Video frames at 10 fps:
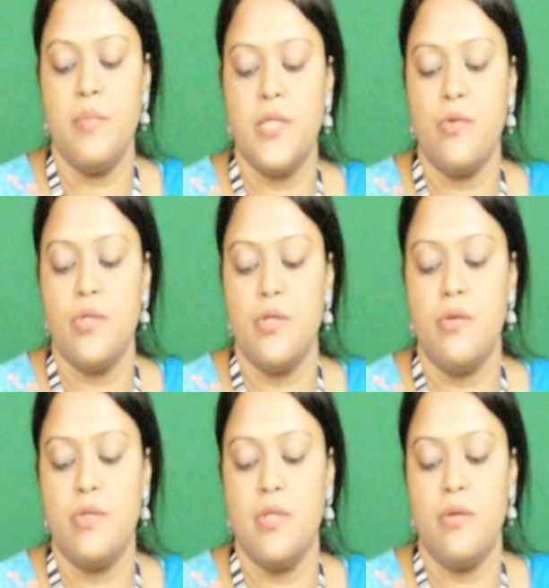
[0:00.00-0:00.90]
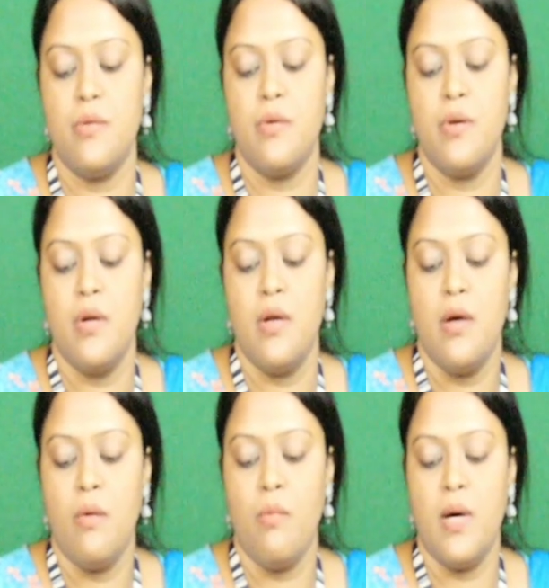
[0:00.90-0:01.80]
0 0 0
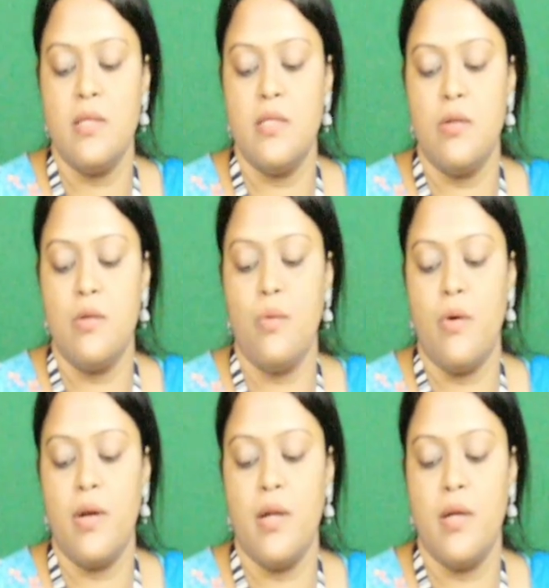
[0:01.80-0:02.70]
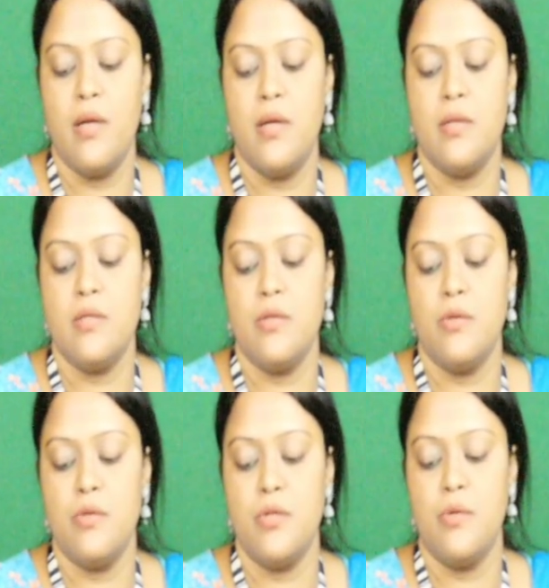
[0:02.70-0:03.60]
1 0 or 0
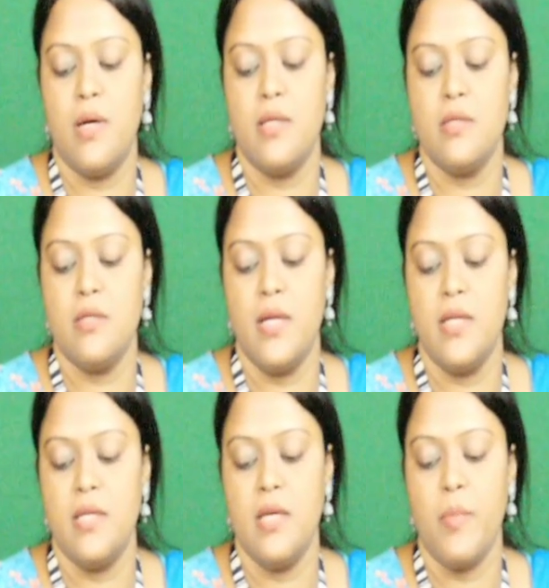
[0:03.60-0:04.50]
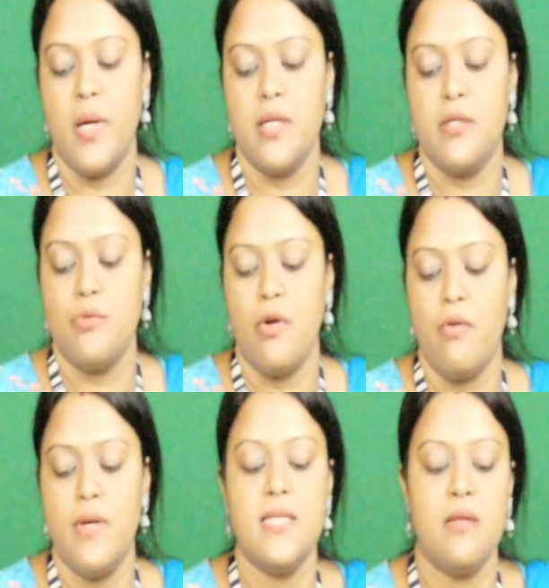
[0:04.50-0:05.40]
0 1 0 anything, but it should
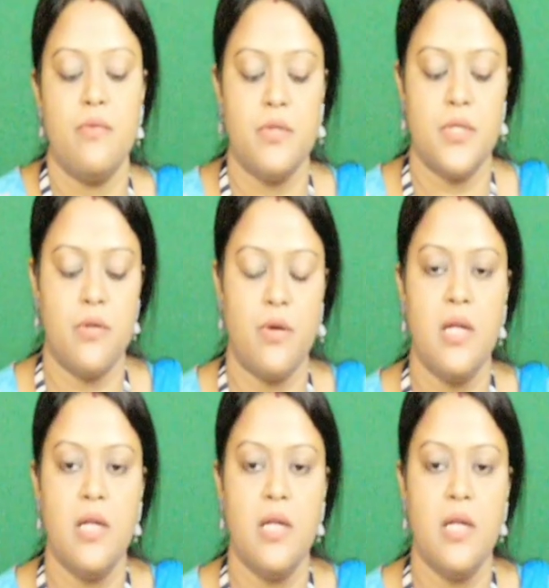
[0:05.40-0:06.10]
always end with 0.